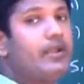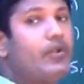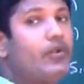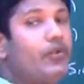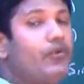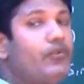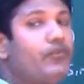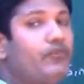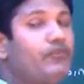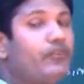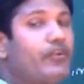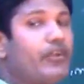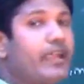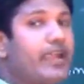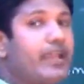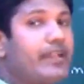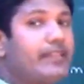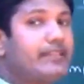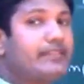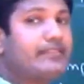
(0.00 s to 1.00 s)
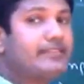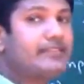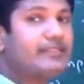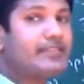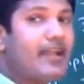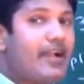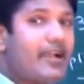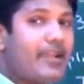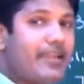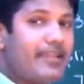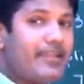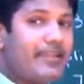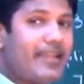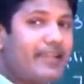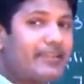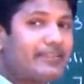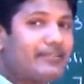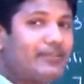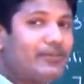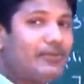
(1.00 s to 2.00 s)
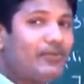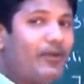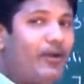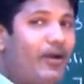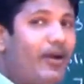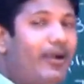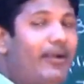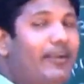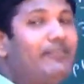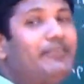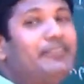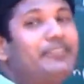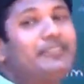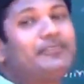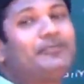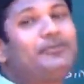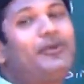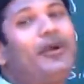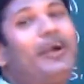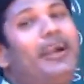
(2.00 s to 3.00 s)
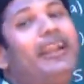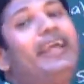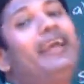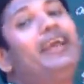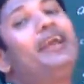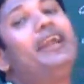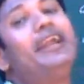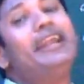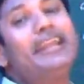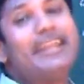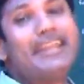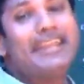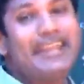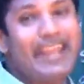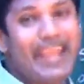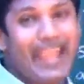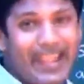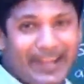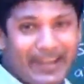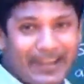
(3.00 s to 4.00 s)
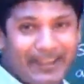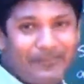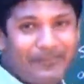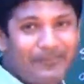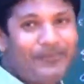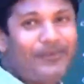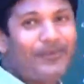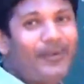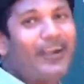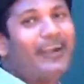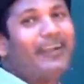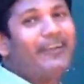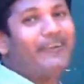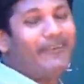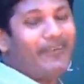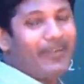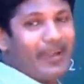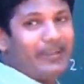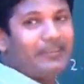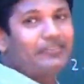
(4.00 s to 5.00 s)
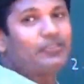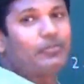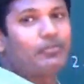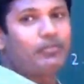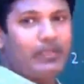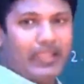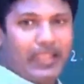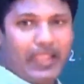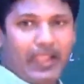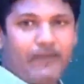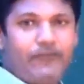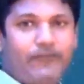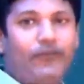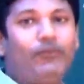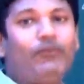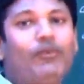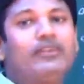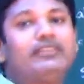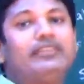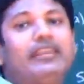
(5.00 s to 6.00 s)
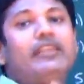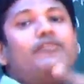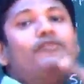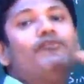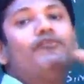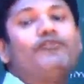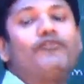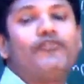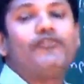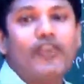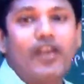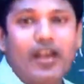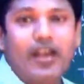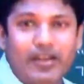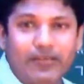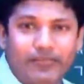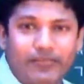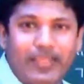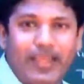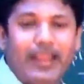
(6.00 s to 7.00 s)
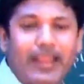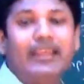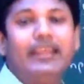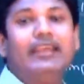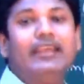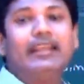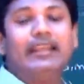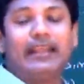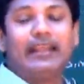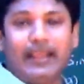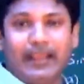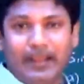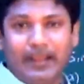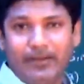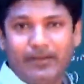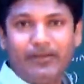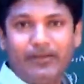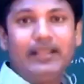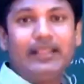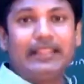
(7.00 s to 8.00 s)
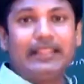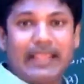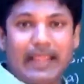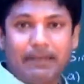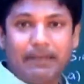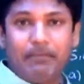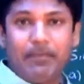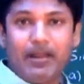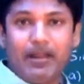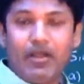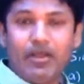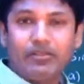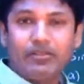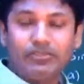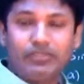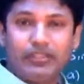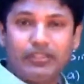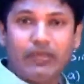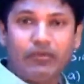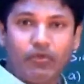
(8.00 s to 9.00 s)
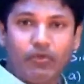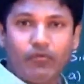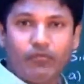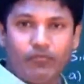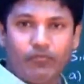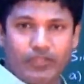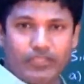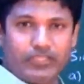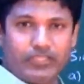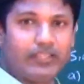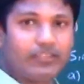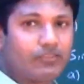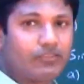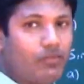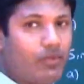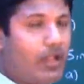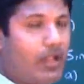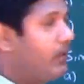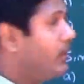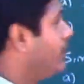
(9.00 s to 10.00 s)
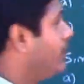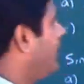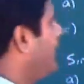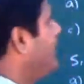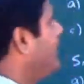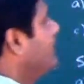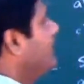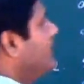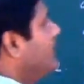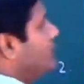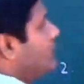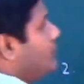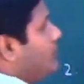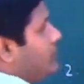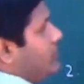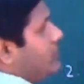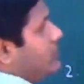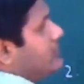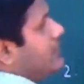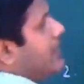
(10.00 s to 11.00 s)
don't forget the sign next to 1, which is what? -1, alright? So be careful what's in front of that. You know, that belongs to that coefficient as well, okay? So which is